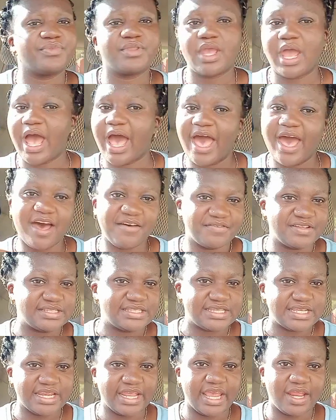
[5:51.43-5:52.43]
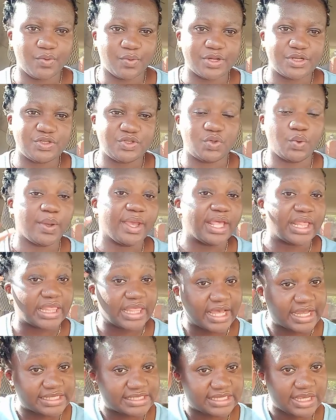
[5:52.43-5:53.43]
I haven't seen anyone doing
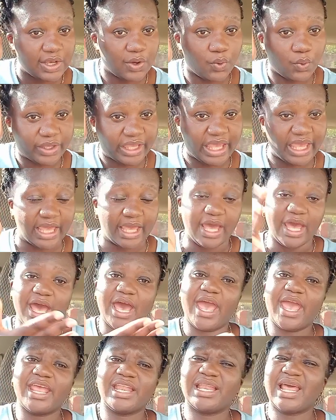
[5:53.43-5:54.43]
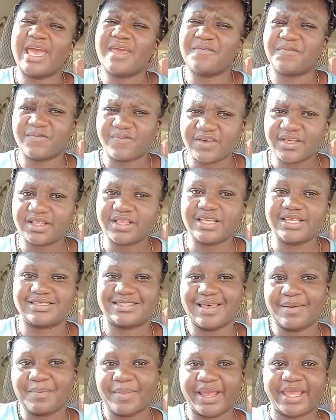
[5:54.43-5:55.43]
that. Okay. And I feel it's
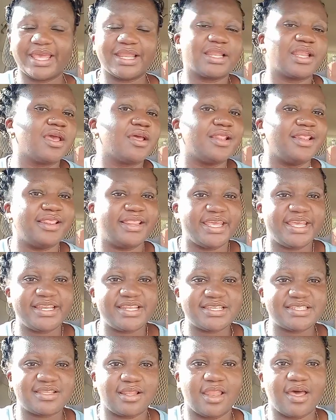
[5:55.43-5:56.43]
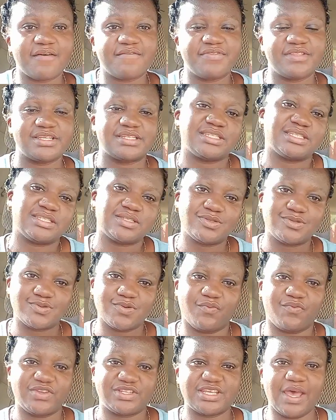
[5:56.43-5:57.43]
a market. Ladies love this to
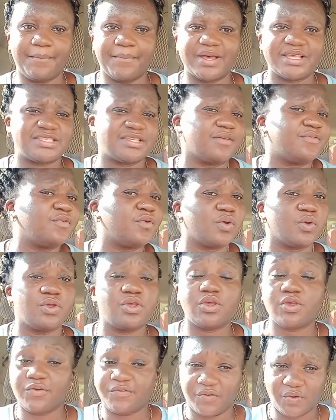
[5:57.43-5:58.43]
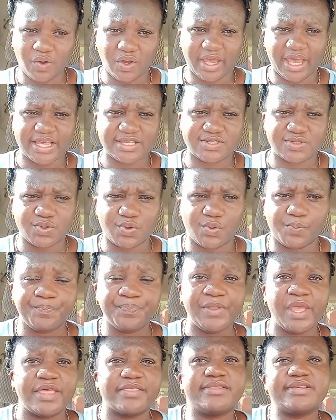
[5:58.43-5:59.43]
Vitambas. If you, if you guys know,
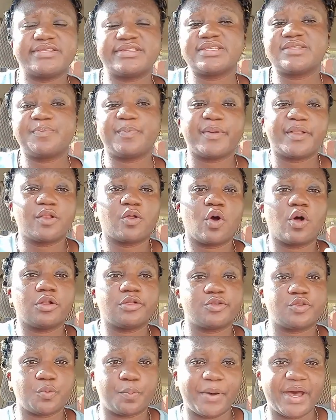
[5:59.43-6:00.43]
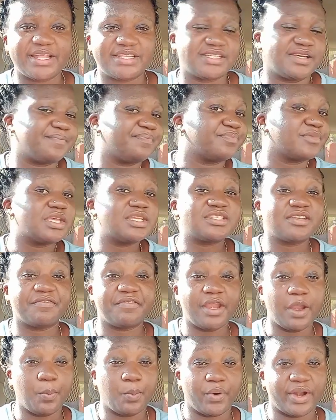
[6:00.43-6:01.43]
there's this bill called Dupata. It's a
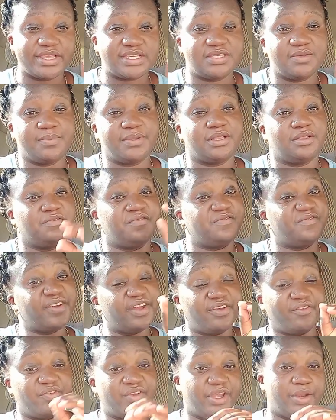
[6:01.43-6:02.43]
very pricey bill. Very, very